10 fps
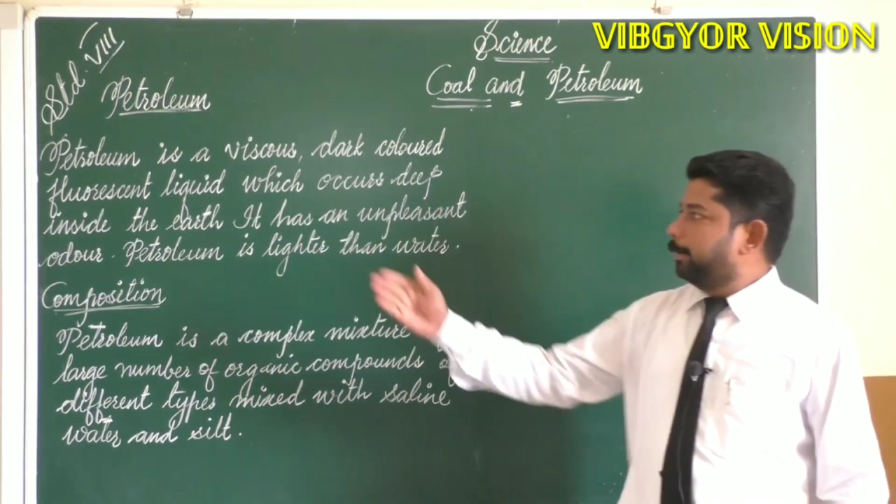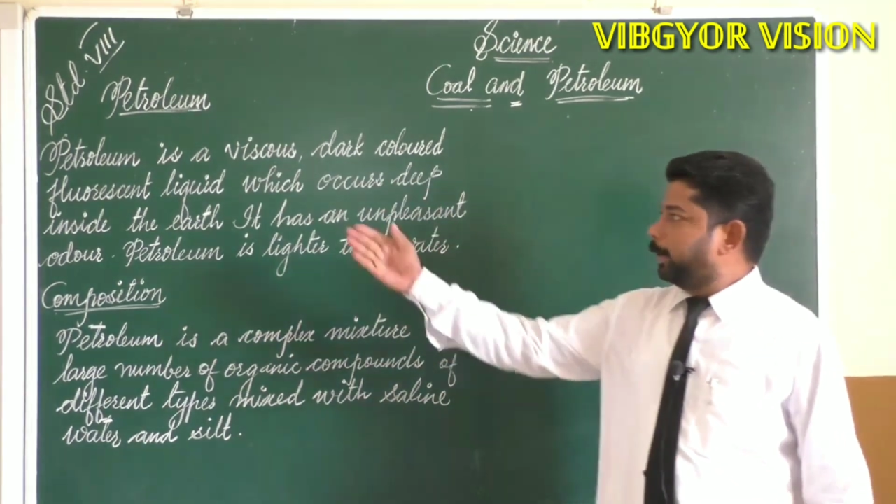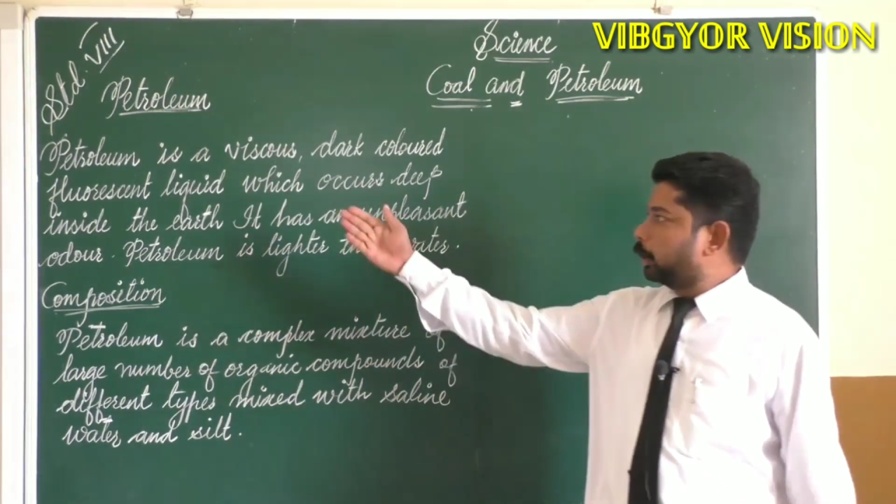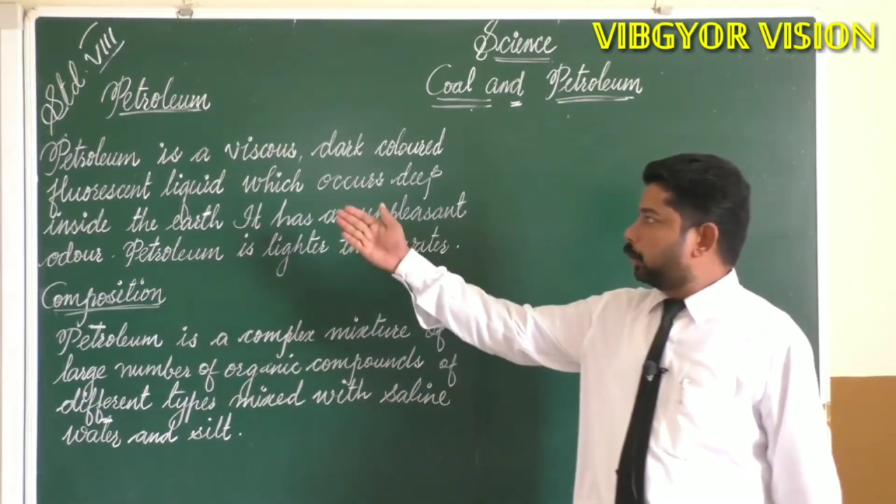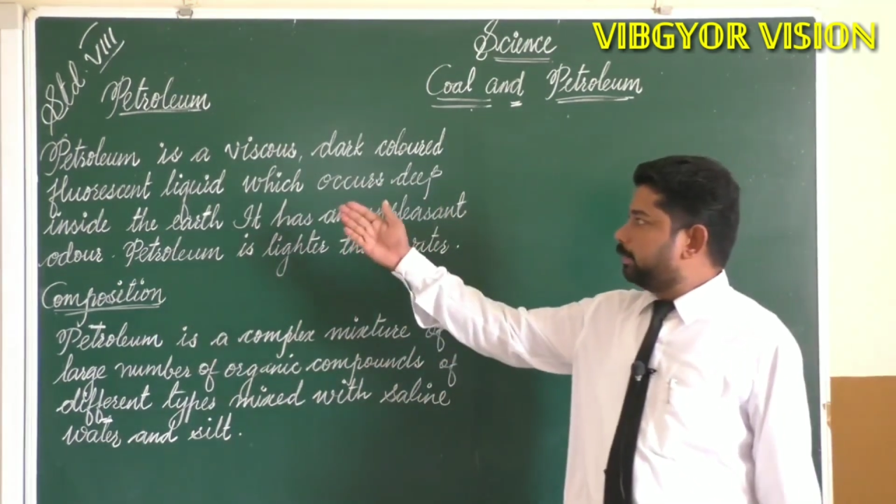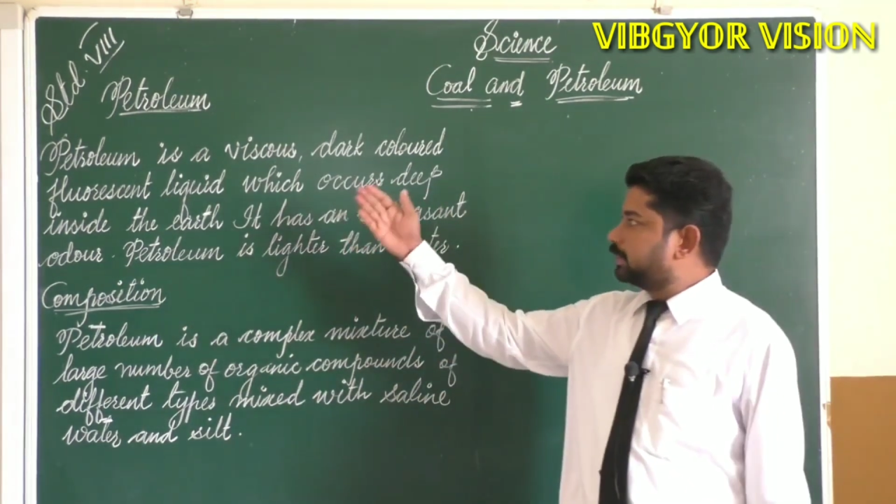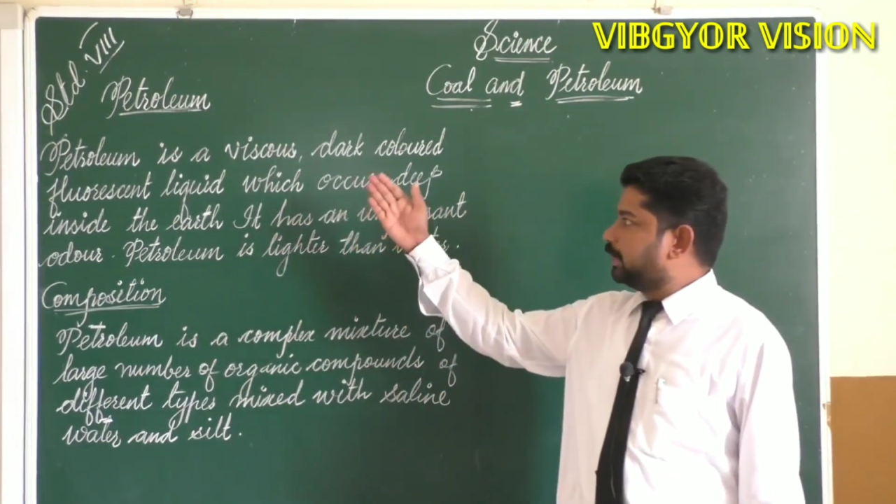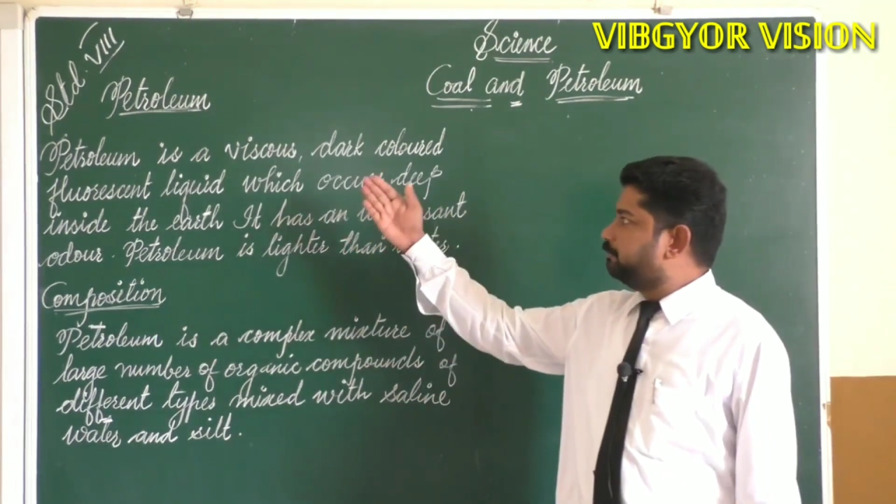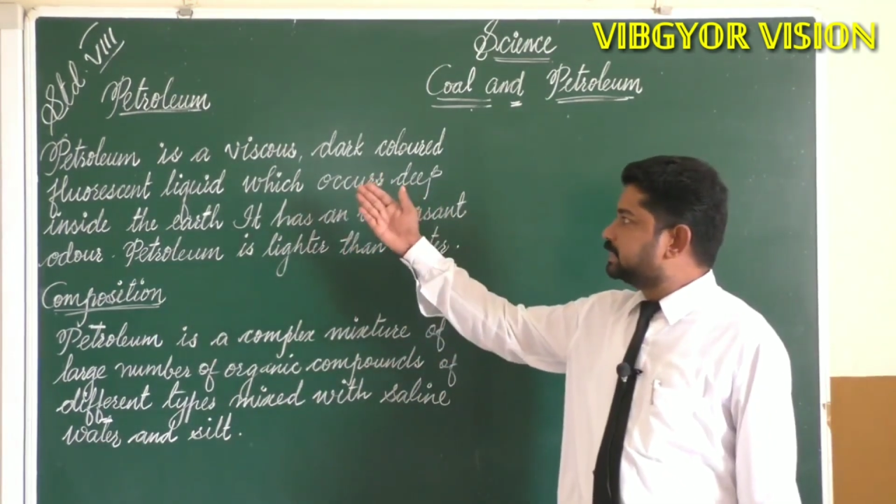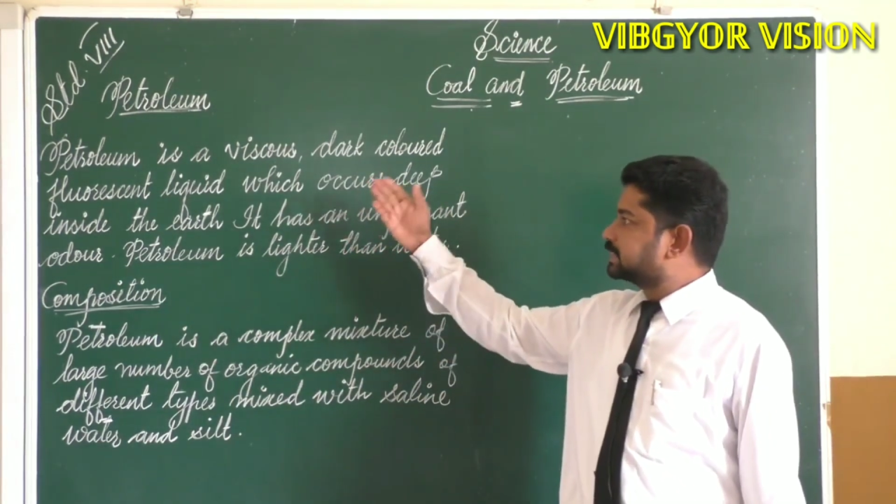Petroleum is
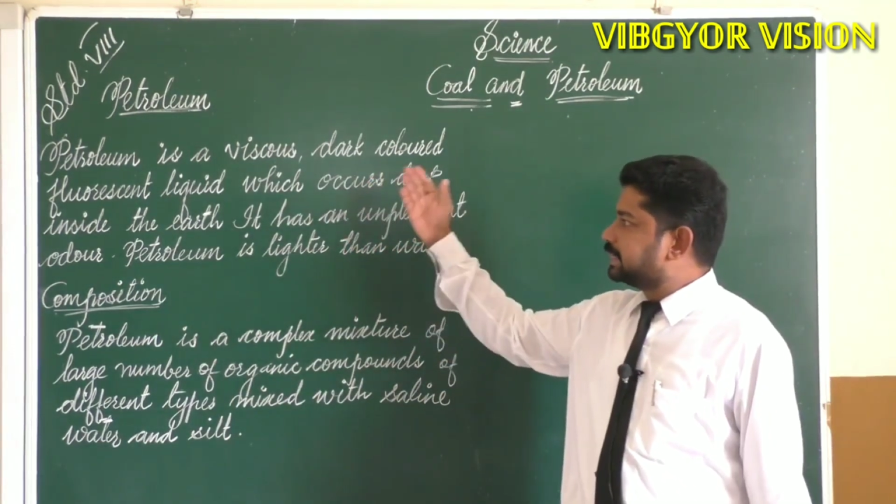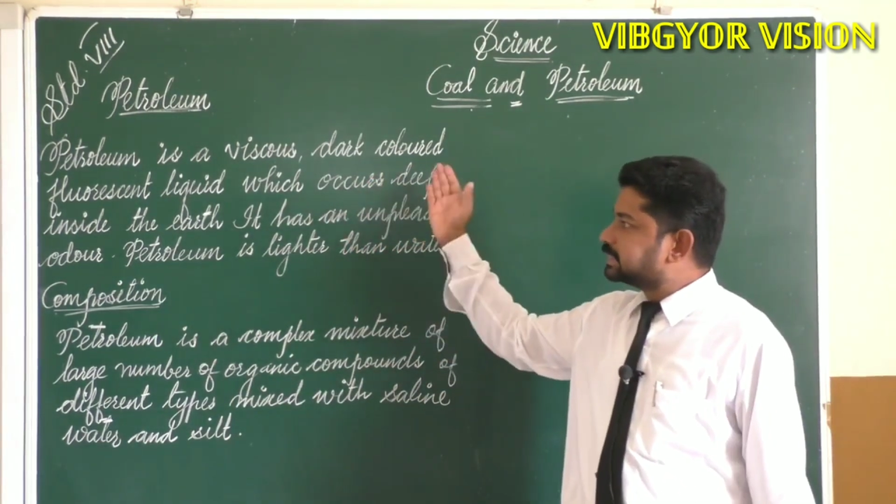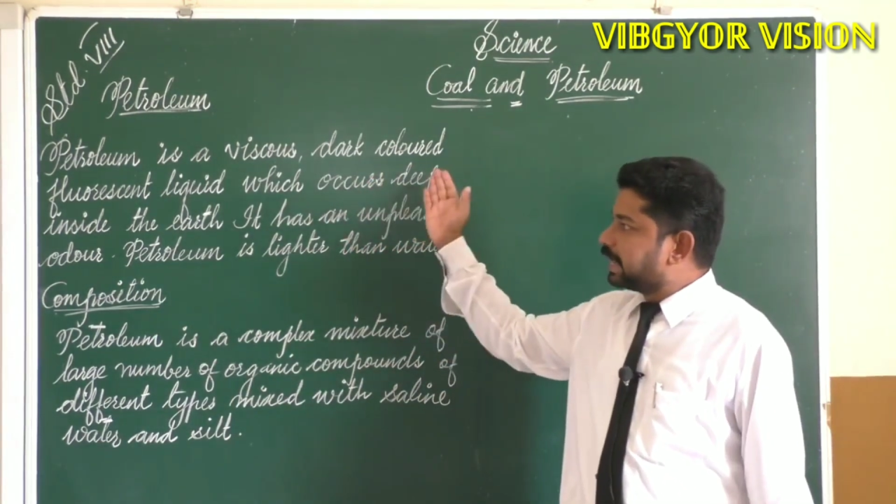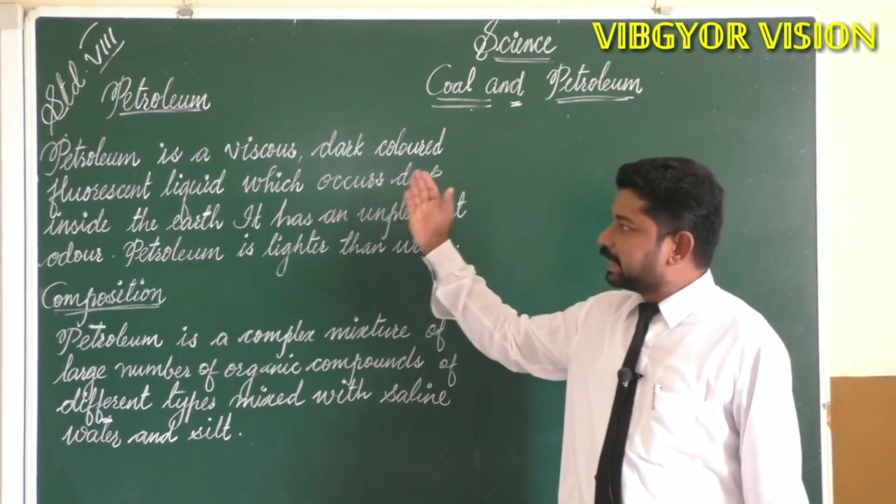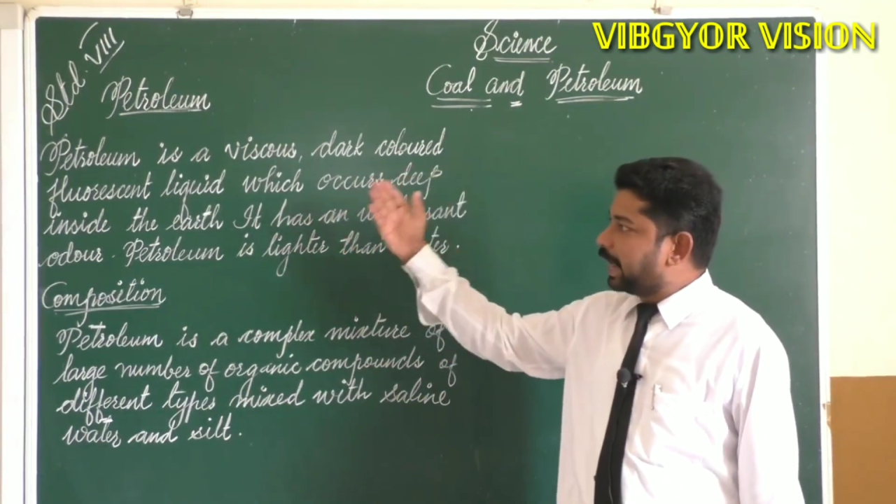a viscous